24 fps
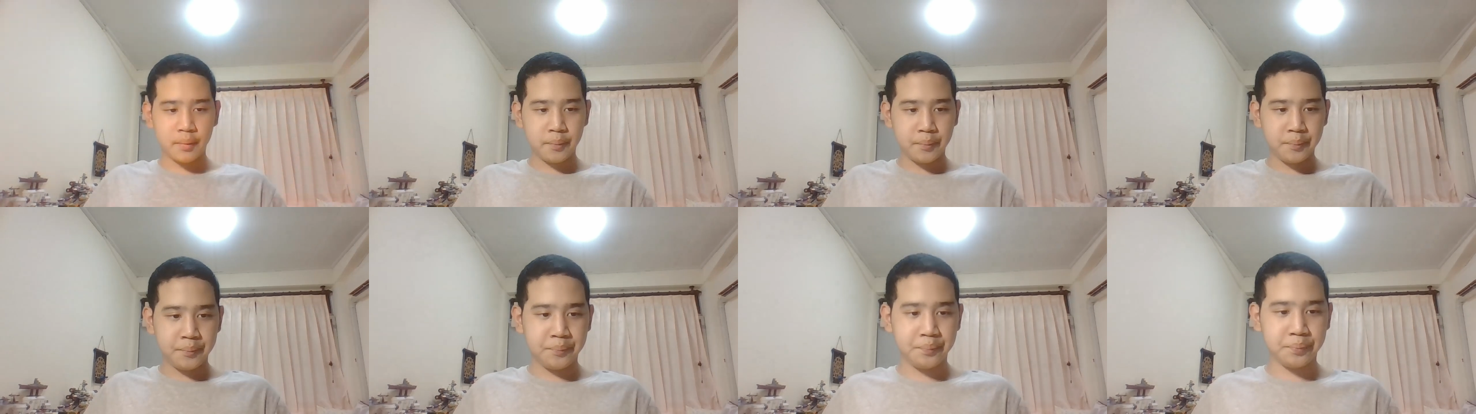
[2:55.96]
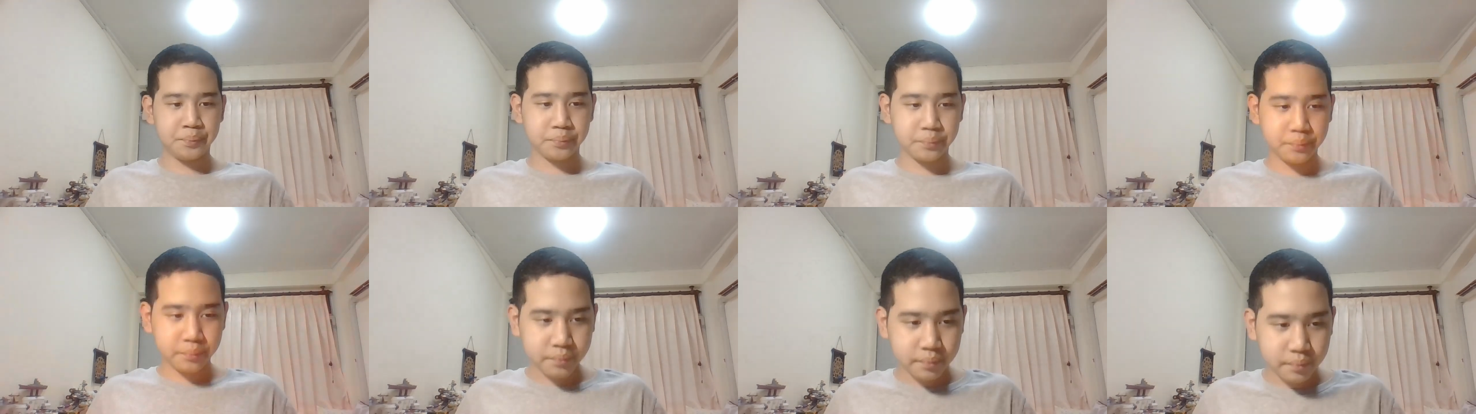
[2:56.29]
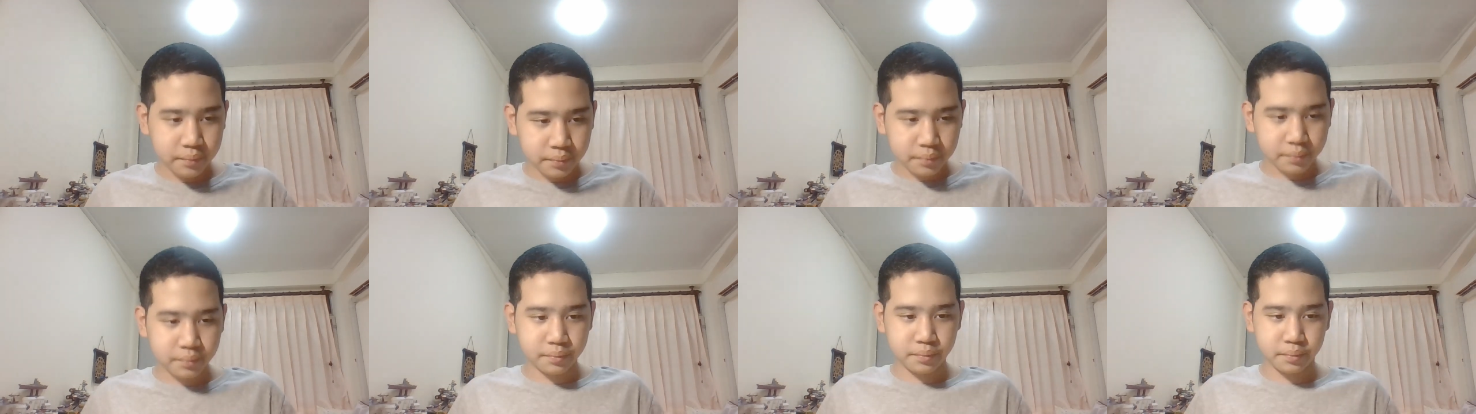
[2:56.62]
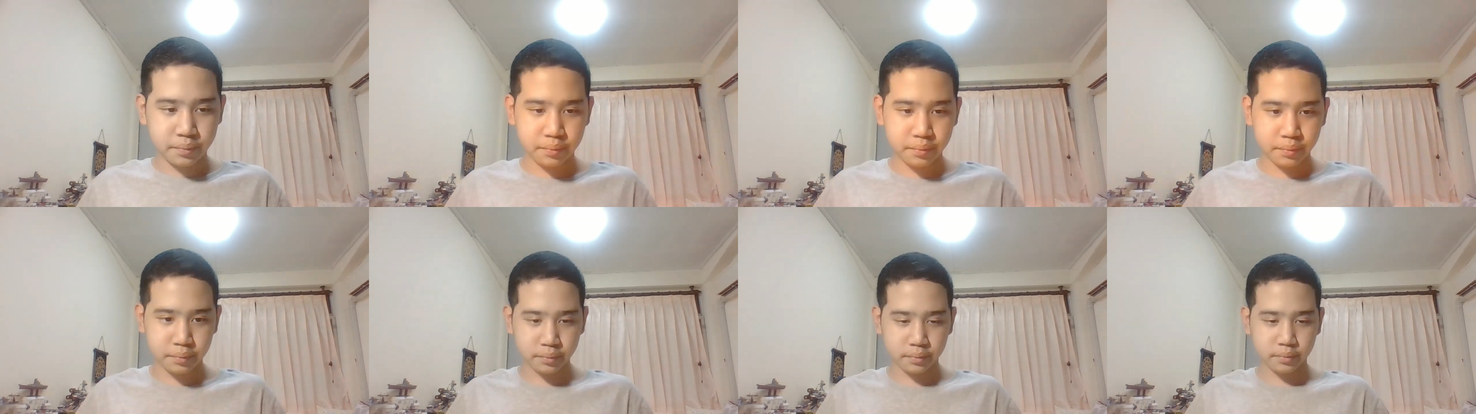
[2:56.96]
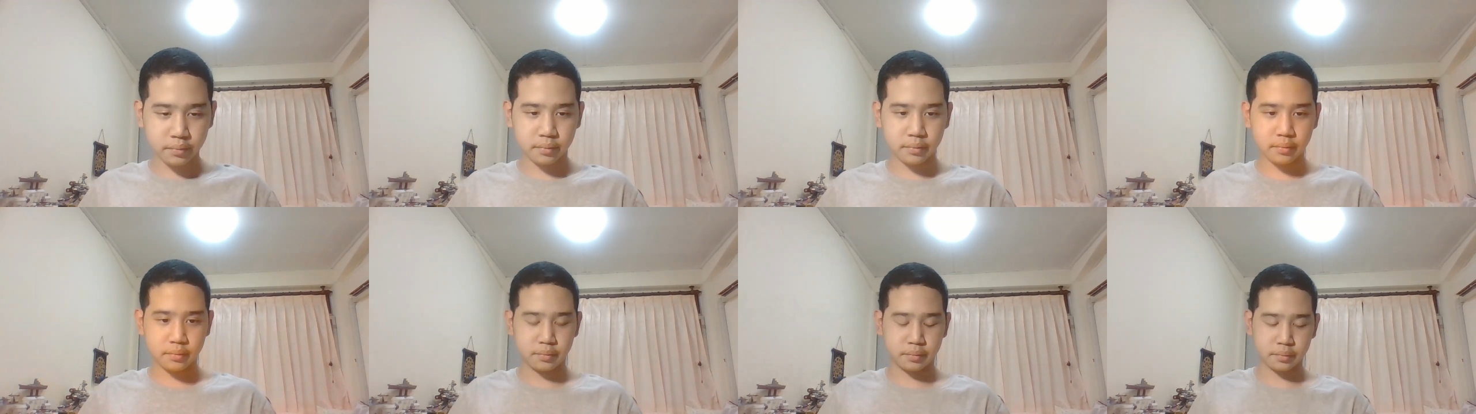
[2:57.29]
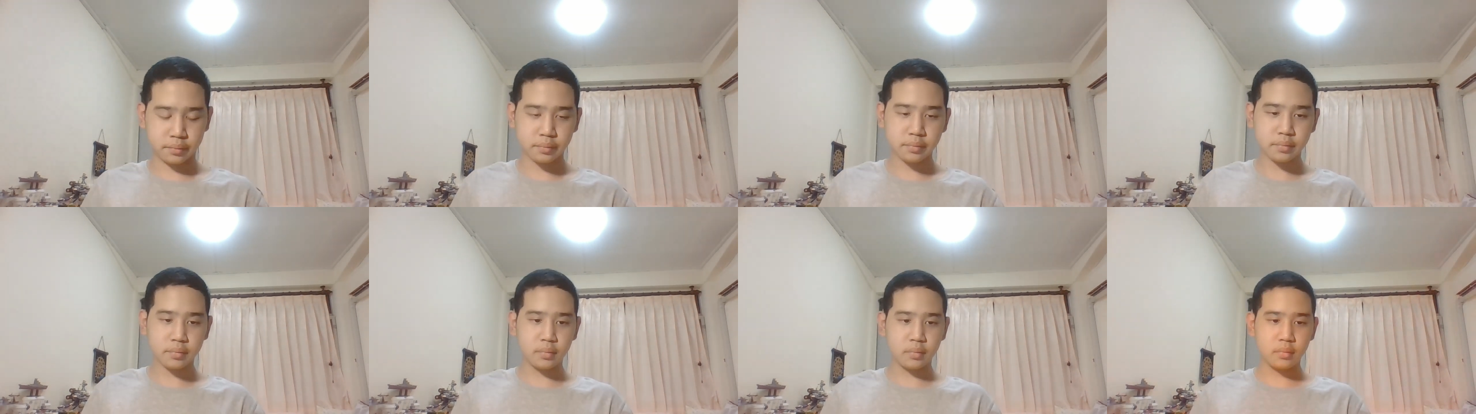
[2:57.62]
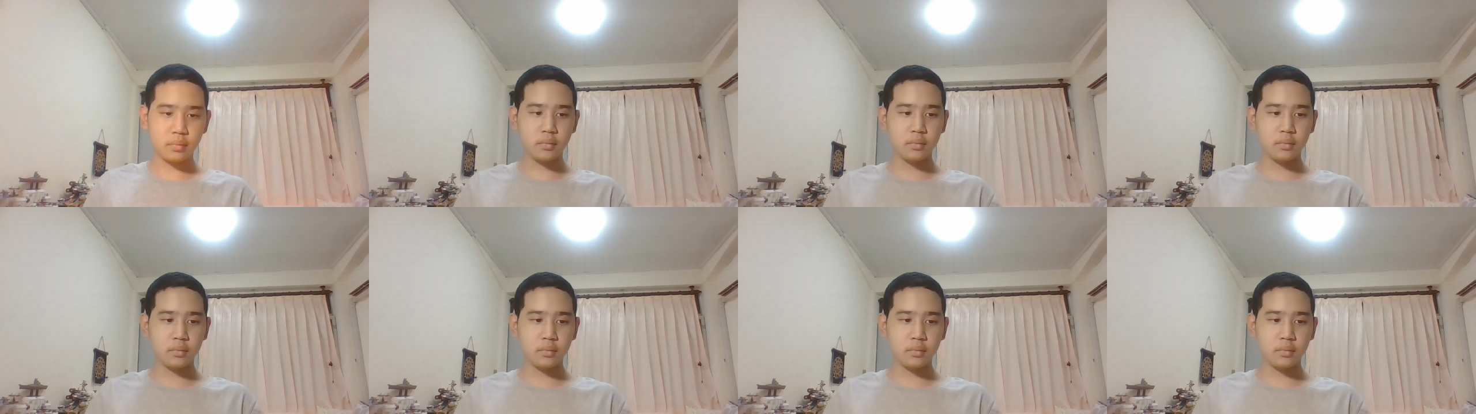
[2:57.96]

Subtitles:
No one is speaking in this clip.